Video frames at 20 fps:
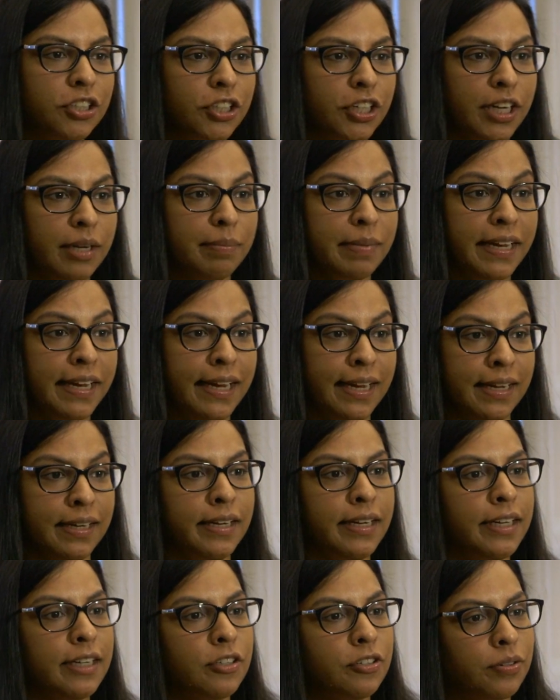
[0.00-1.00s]
journey began
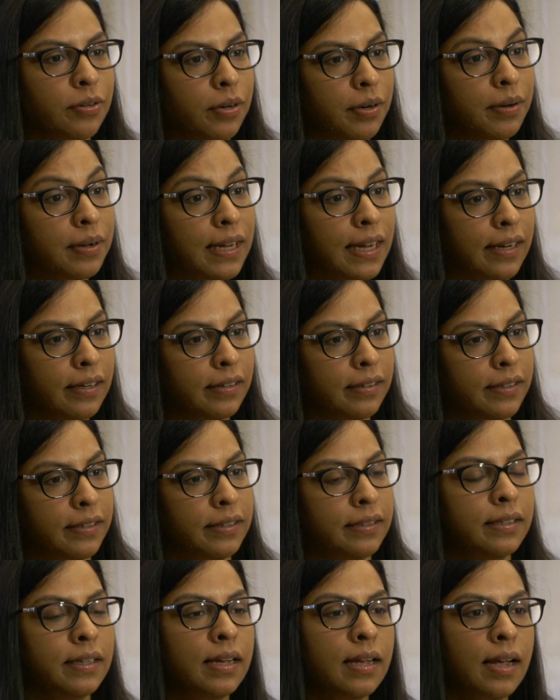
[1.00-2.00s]
in Toronto, Canada.
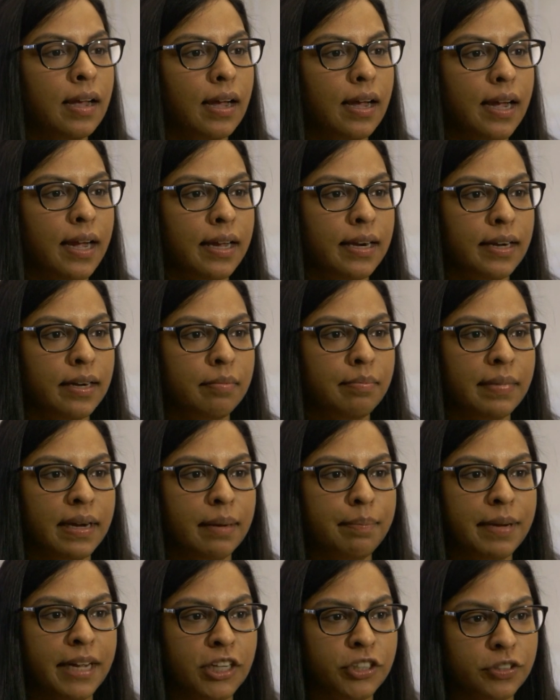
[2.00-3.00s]
I did my
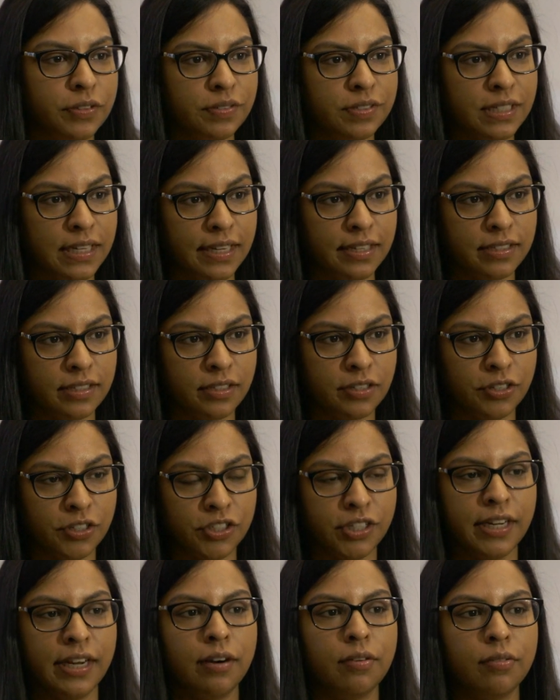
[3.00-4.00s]
Bachelor of Science in
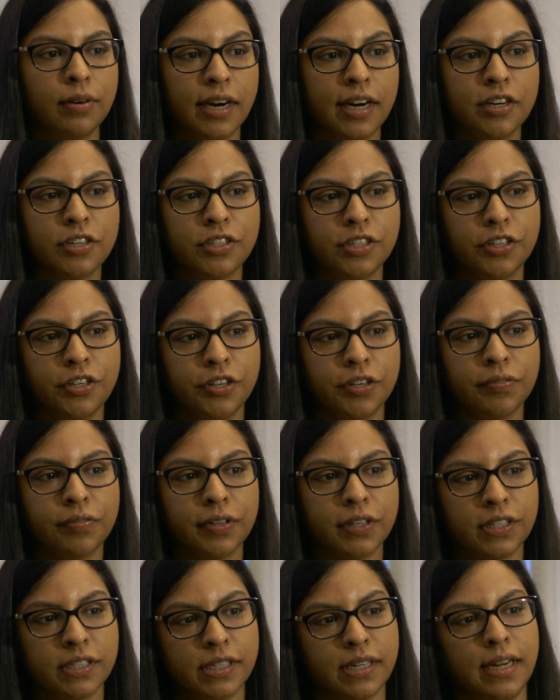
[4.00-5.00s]
Nursing at Ryerson
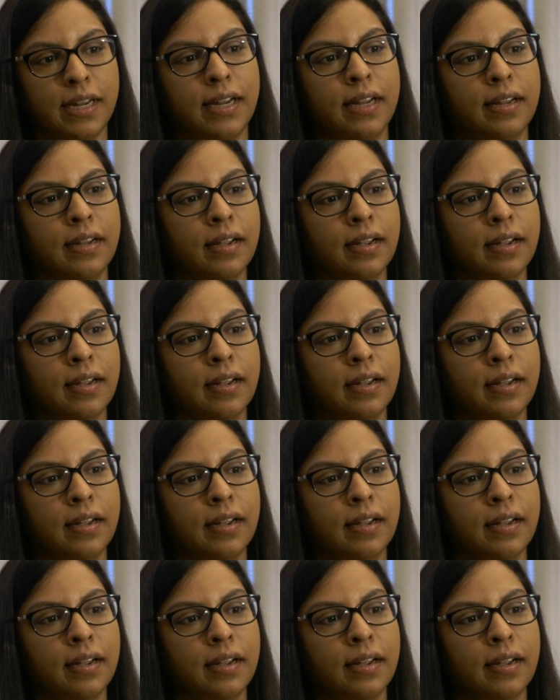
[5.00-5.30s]
University,